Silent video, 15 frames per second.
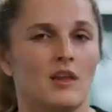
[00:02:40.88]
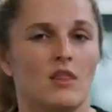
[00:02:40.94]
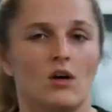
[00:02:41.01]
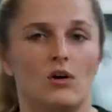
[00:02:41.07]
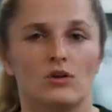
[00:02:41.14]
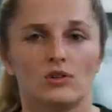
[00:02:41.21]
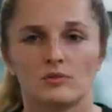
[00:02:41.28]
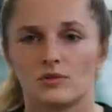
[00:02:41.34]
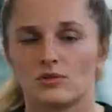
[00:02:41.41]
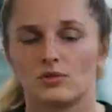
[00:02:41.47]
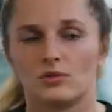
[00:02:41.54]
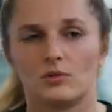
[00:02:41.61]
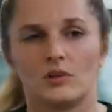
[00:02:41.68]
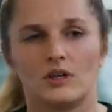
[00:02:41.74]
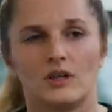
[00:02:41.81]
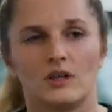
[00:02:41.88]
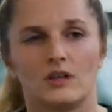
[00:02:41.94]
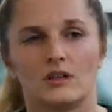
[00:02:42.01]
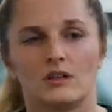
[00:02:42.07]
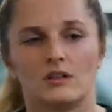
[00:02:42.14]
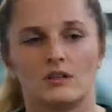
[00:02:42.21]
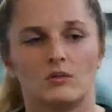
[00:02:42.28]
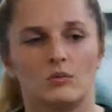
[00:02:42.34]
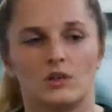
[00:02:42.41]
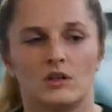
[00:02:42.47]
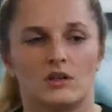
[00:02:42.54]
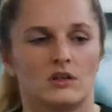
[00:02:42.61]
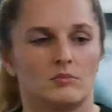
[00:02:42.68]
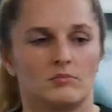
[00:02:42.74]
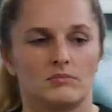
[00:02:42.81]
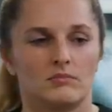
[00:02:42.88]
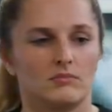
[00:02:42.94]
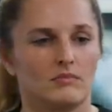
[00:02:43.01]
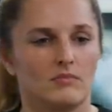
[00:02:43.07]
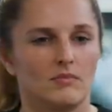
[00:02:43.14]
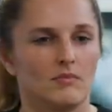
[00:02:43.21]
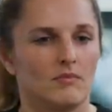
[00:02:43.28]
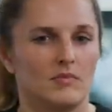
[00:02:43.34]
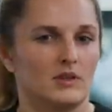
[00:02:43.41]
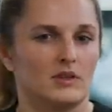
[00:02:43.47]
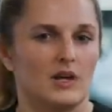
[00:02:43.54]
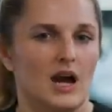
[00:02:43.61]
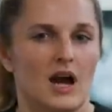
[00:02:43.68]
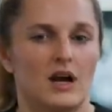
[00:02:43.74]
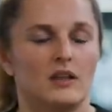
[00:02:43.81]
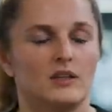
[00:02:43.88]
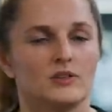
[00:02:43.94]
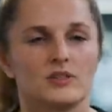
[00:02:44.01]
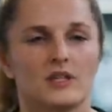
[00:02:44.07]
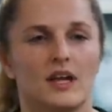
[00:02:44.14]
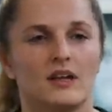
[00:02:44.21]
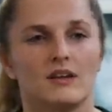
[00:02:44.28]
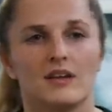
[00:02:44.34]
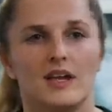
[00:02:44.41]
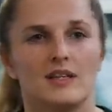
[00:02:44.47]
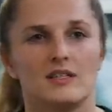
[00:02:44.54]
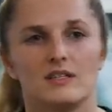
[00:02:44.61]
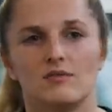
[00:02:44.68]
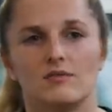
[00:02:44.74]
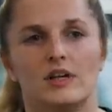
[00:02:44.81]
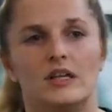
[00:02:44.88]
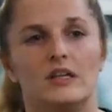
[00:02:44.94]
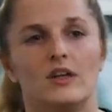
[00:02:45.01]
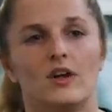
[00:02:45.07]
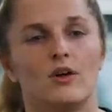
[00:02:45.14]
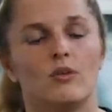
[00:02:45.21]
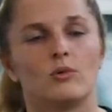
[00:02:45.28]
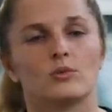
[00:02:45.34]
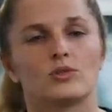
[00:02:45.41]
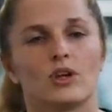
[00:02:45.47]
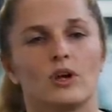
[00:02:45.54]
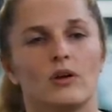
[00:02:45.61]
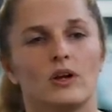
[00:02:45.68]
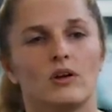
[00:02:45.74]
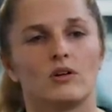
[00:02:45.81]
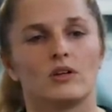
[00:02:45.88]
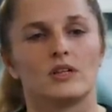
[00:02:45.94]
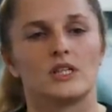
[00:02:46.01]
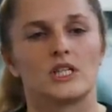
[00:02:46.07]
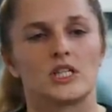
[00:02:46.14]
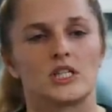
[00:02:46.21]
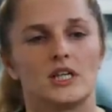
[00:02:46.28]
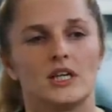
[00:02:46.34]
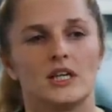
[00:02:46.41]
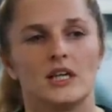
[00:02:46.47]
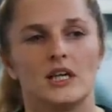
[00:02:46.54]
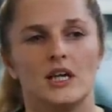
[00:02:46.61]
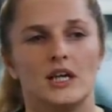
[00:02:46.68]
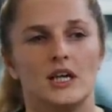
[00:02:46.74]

The hospital were at a loose end. They didn't really know what was going on initially.